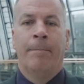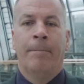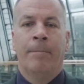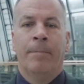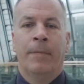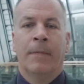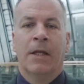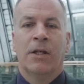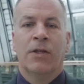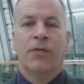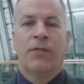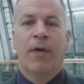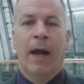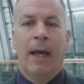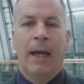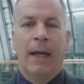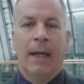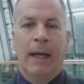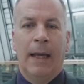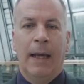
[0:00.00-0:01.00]
It's
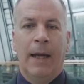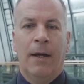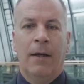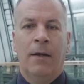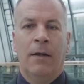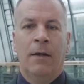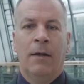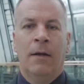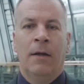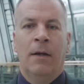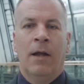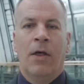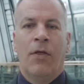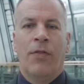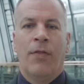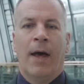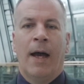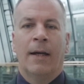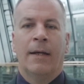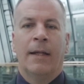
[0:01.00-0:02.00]
very clear
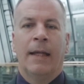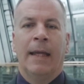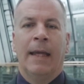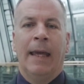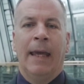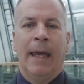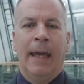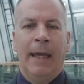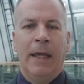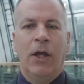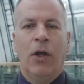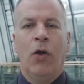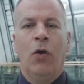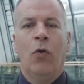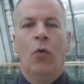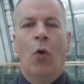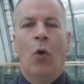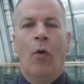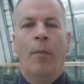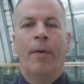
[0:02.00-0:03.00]
that
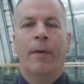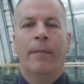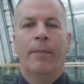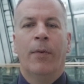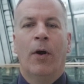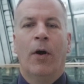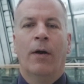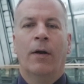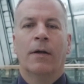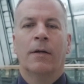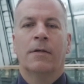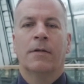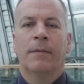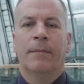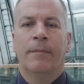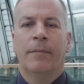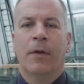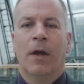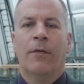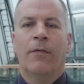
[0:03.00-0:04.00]
EU open borders
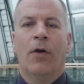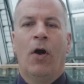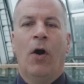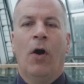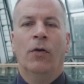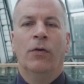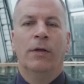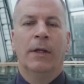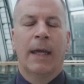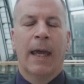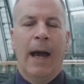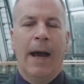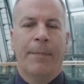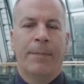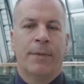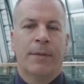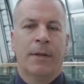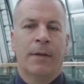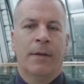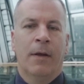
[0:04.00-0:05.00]
of
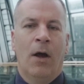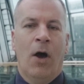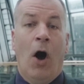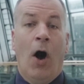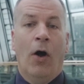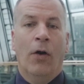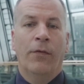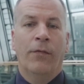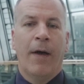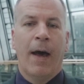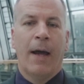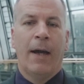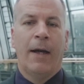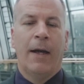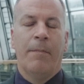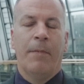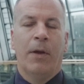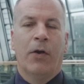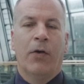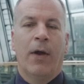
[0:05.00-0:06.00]
uncapped,
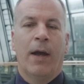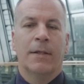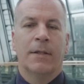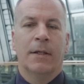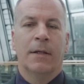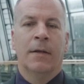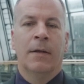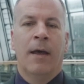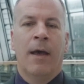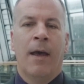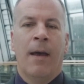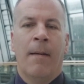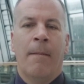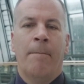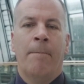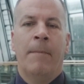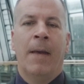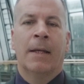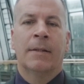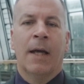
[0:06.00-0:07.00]
unvetted immigration
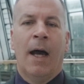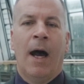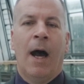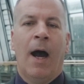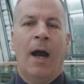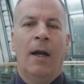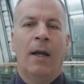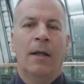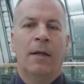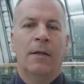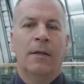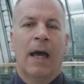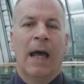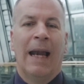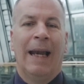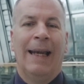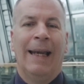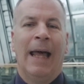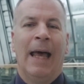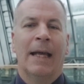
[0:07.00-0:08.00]
makes Ireland
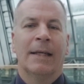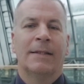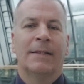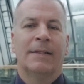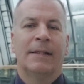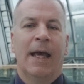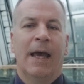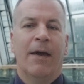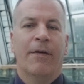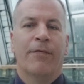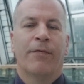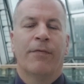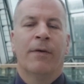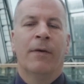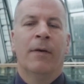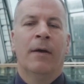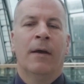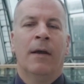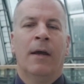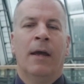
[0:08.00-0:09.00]
less safe,
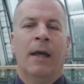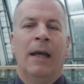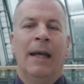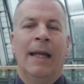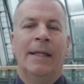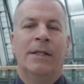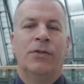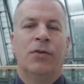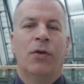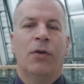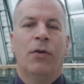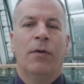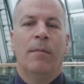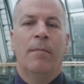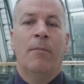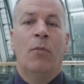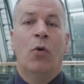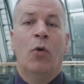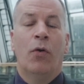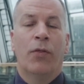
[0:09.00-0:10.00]
leads
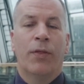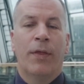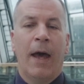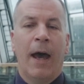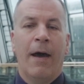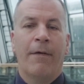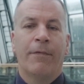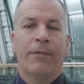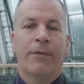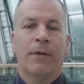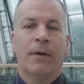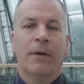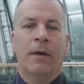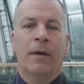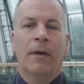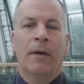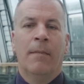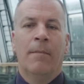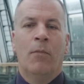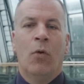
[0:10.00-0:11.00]
to more theft,
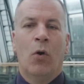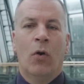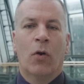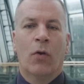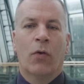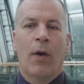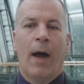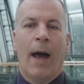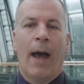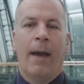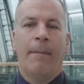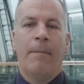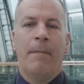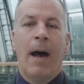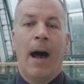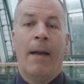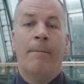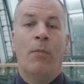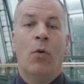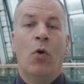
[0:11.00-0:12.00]
more crime,
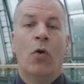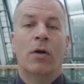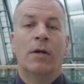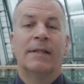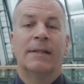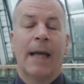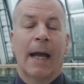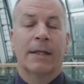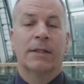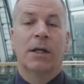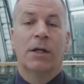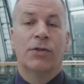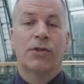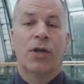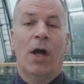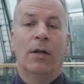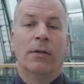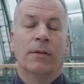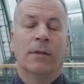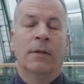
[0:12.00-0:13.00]
and more sexual
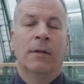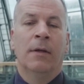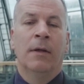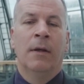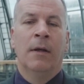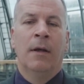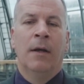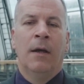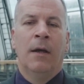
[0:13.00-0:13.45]
assault.